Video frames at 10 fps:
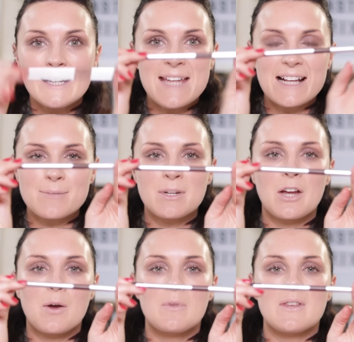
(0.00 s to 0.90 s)
Next, I'm going to
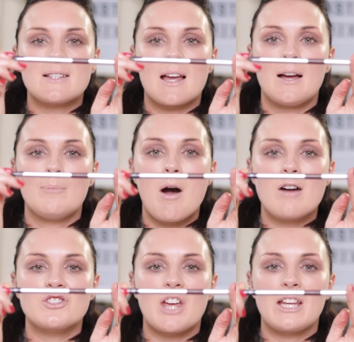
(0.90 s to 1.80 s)
go in with this
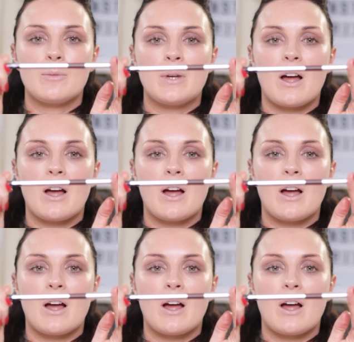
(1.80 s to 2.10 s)
Marc Jacob